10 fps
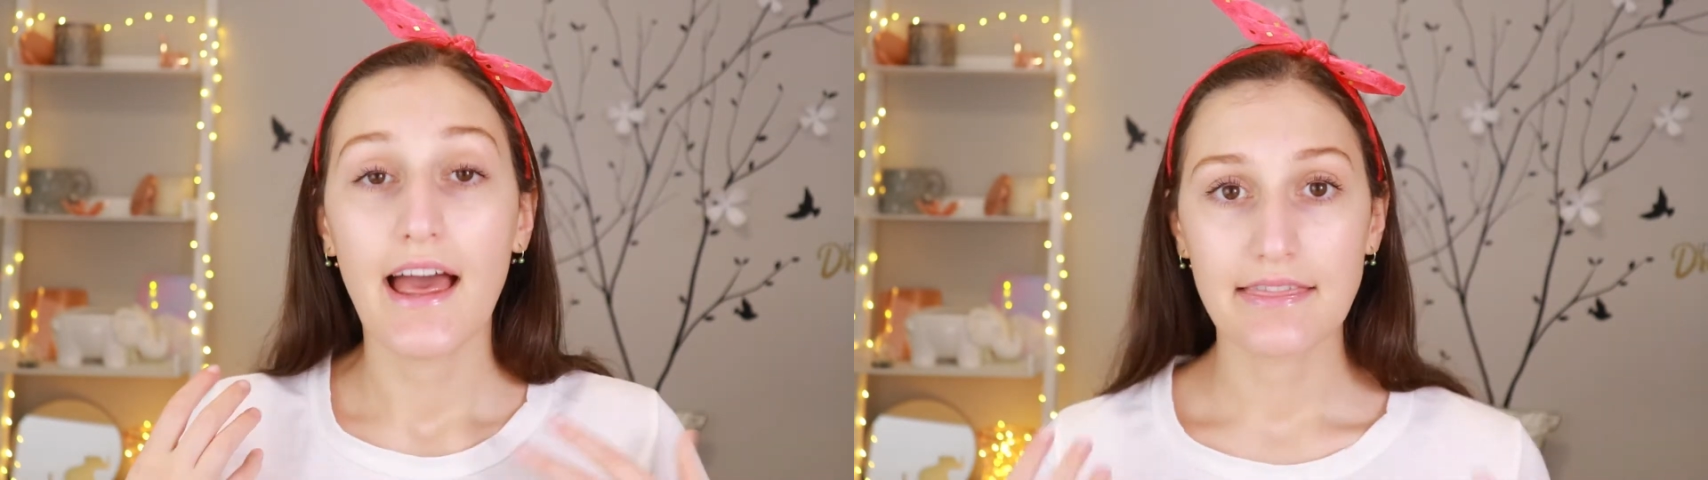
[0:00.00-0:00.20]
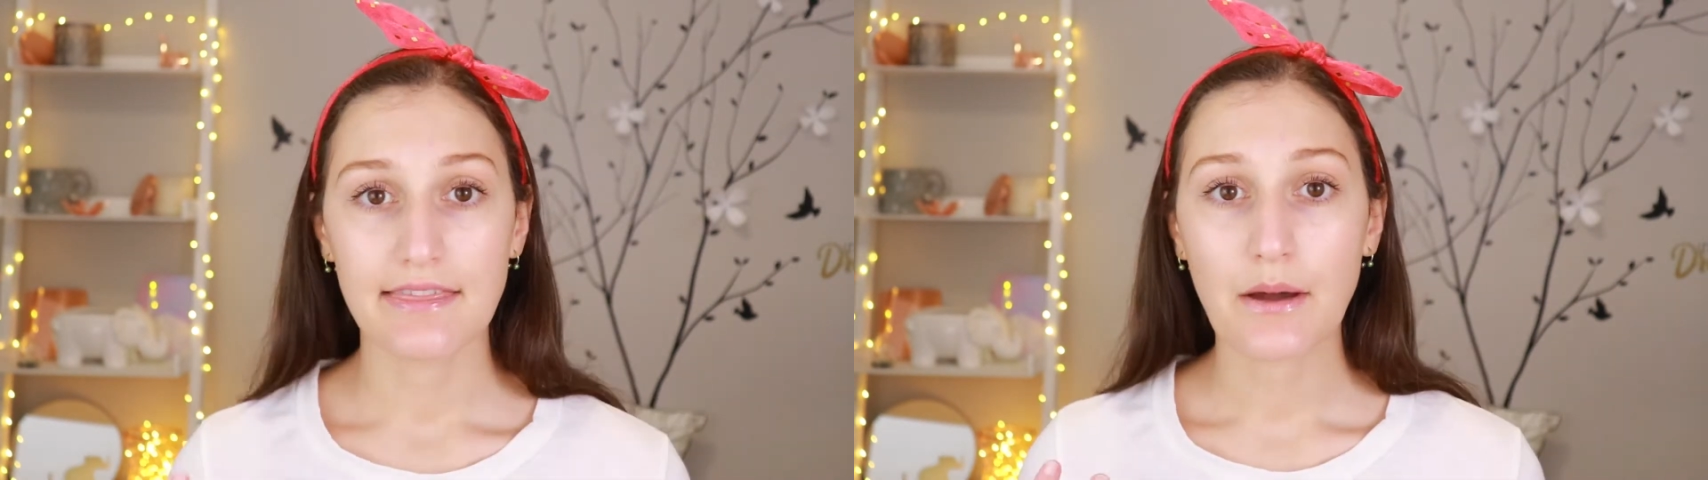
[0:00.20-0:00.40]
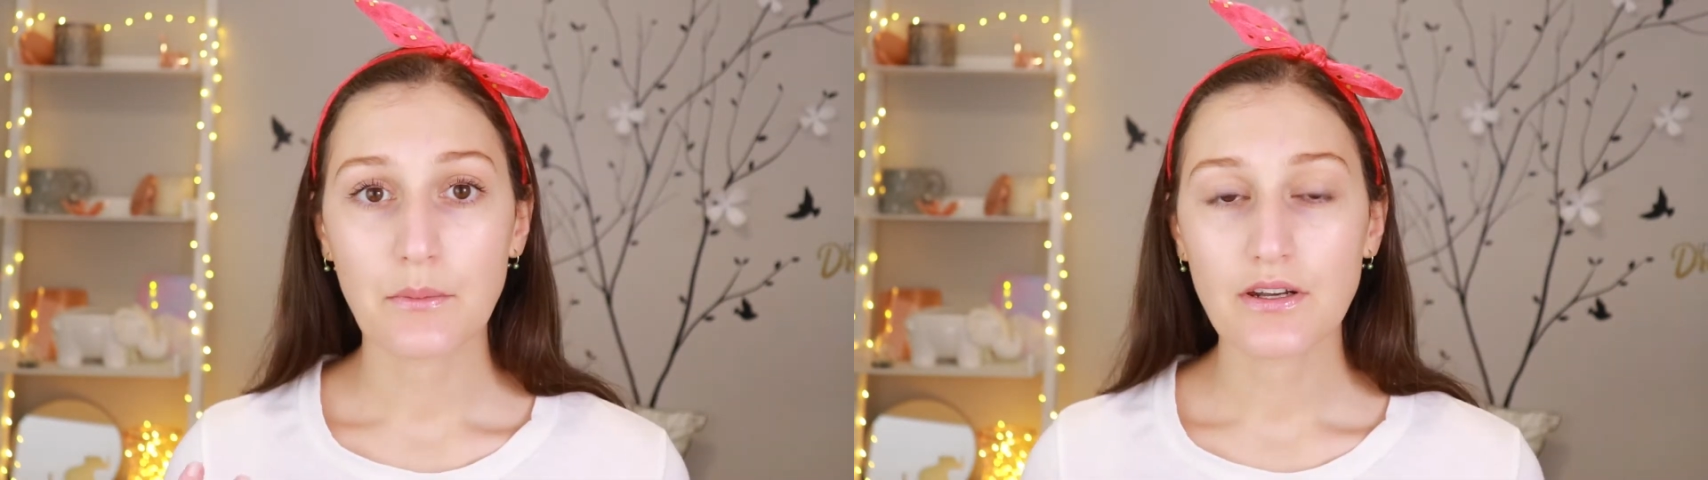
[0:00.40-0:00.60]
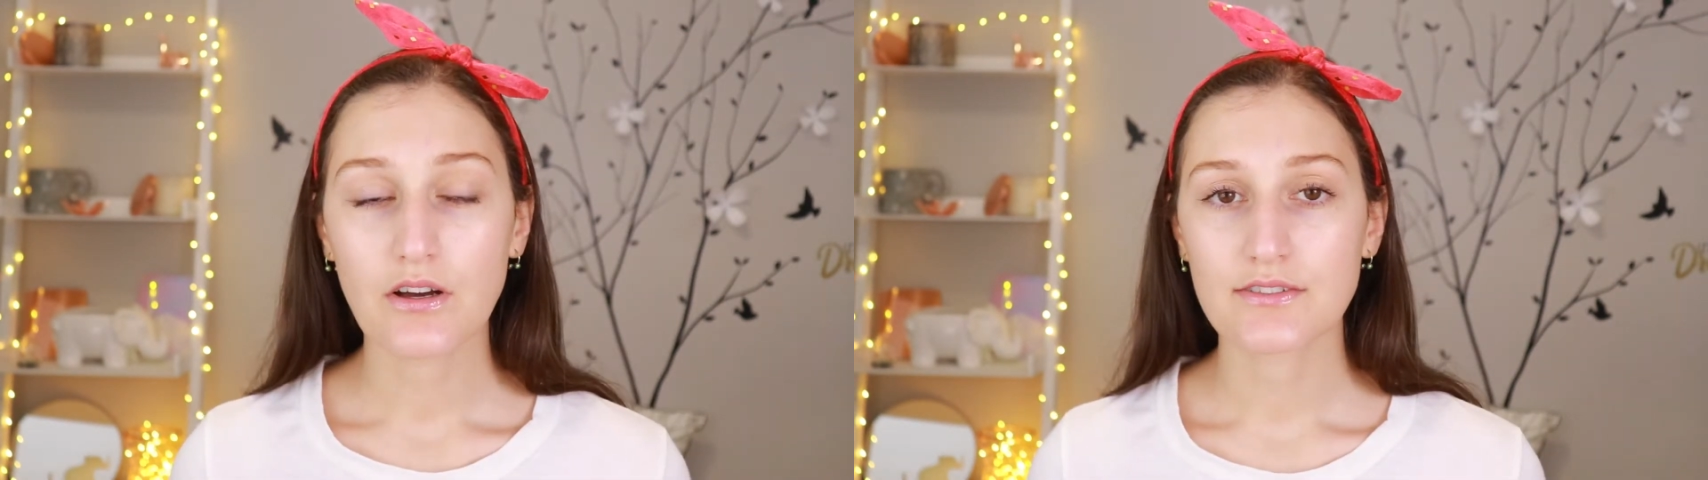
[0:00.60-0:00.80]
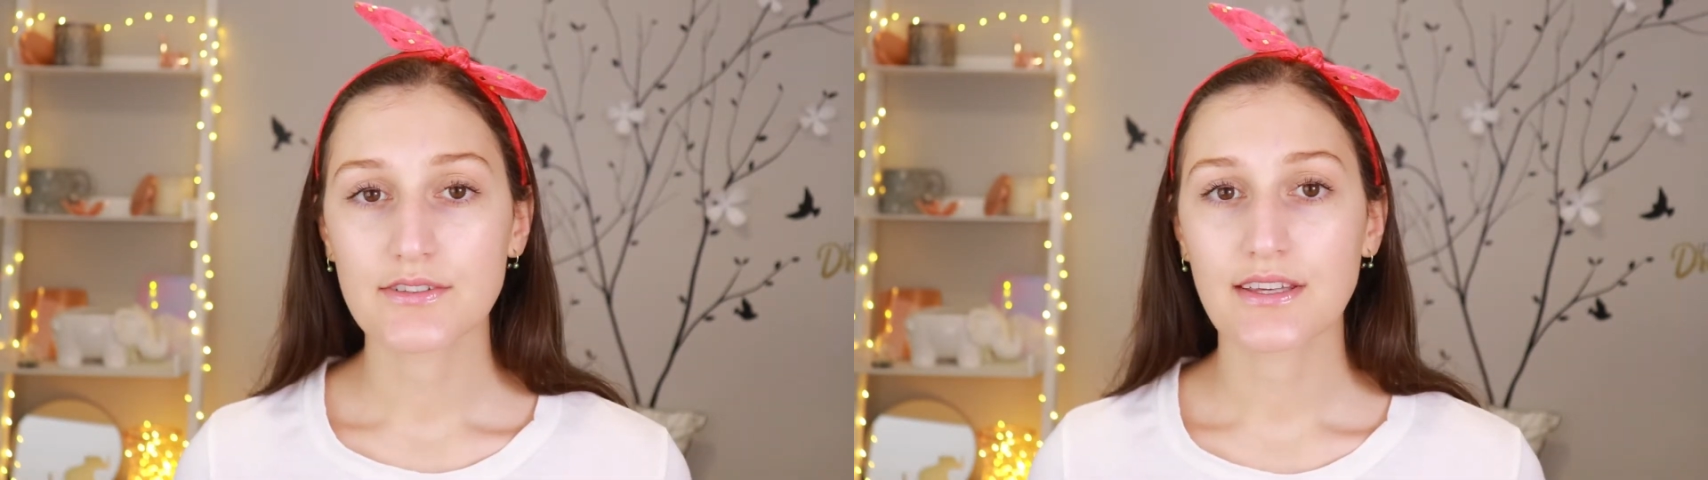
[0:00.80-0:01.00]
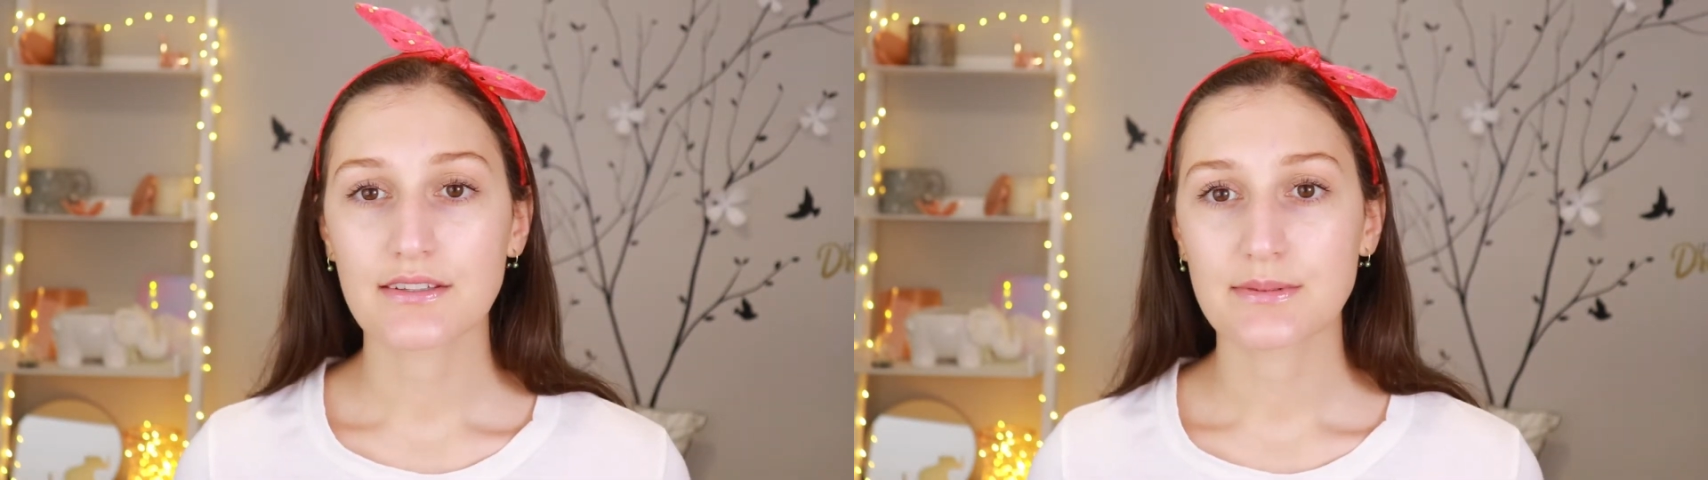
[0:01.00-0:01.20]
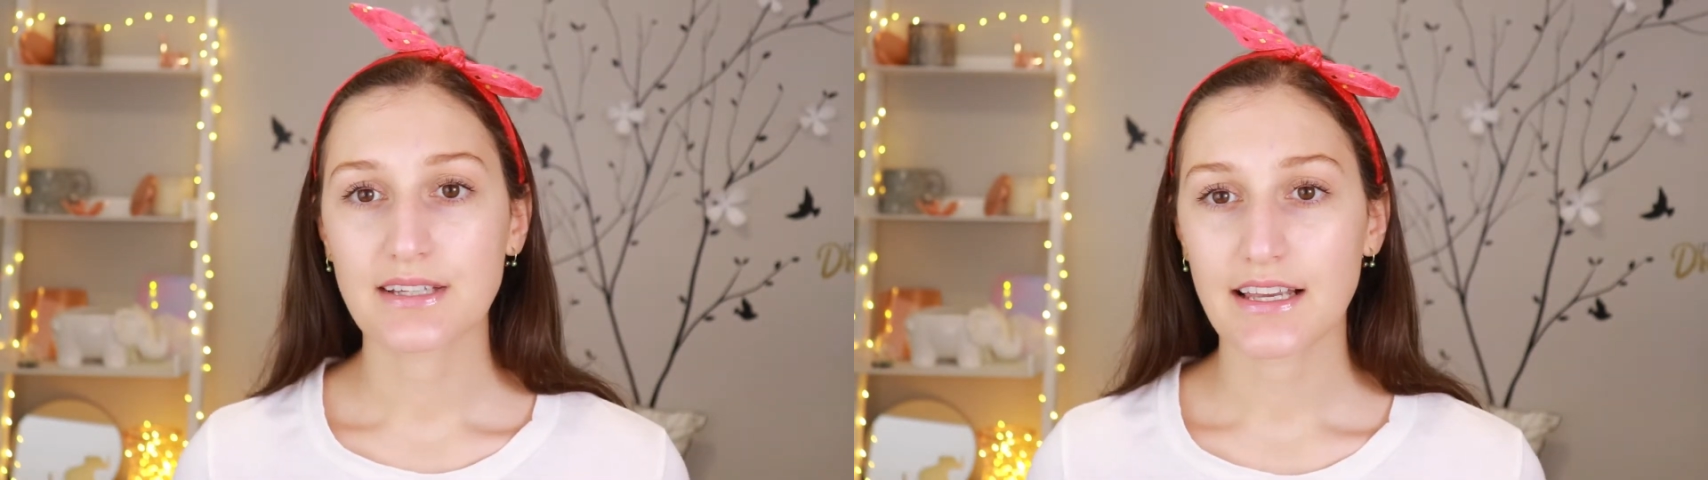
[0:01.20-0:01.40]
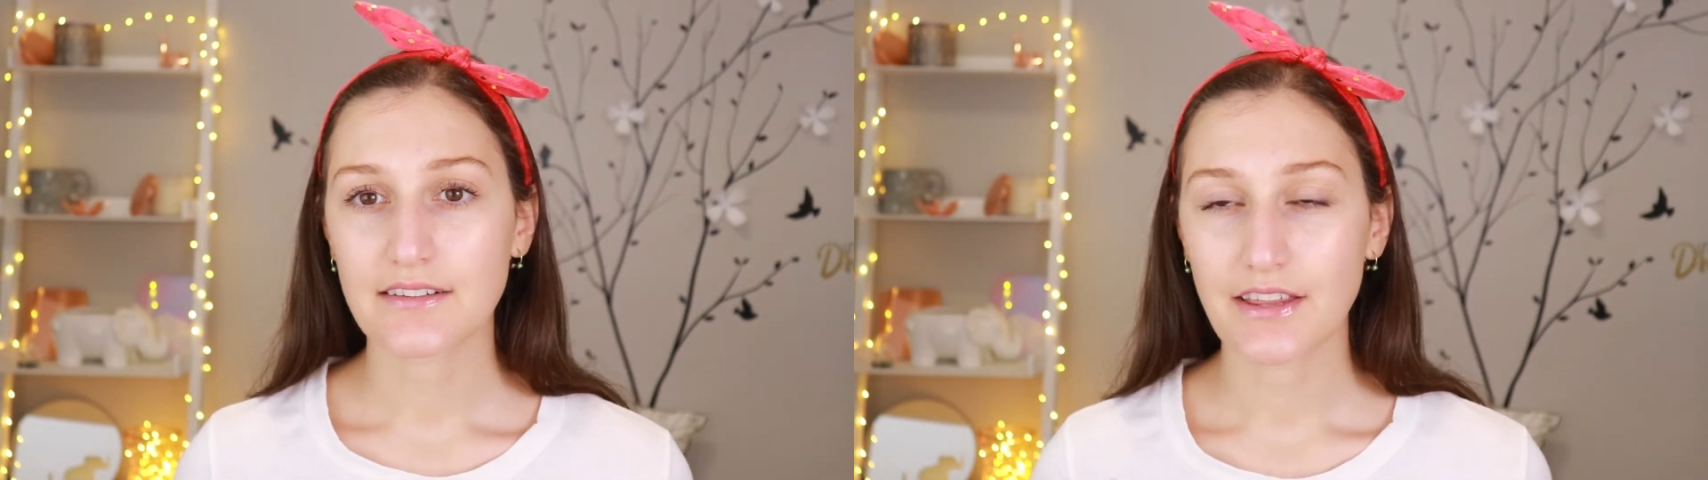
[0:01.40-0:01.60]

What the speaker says: and that one also gives me kind